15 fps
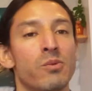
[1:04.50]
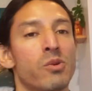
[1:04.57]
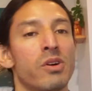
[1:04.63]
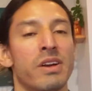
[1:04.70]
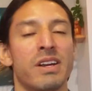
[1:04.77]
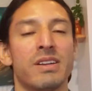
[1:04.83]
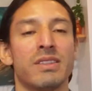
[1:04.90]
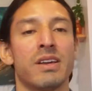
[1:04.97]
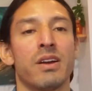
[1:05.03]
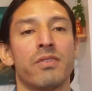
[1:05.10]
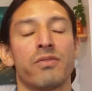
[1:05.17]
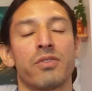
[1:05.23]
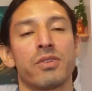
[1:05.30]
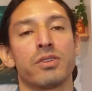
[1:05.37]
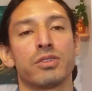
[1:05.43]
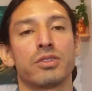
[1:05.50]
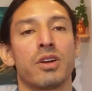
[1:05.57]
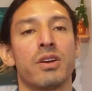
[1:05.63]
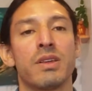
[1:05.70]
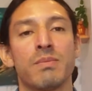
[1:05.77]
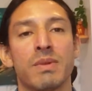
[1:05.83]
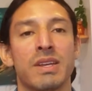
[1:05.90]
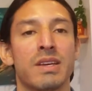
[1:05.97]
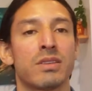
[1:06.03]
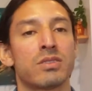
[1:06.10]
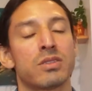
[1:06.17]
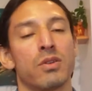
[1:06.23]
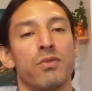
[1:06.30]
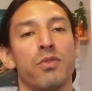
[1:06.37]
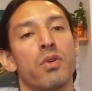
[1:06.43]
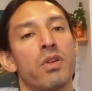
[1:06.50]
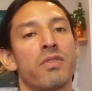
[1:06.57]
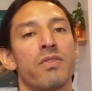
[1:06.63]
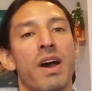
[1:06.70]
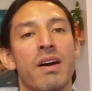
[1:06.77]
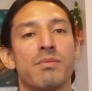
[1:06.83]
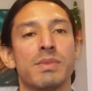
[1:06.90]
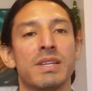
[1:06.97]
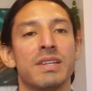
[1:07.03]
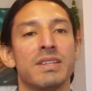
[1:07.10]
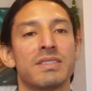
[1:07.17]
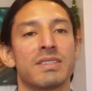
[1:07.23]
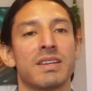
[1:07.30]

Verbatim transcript: we'll end there for thirty minutes to forty-five minutes,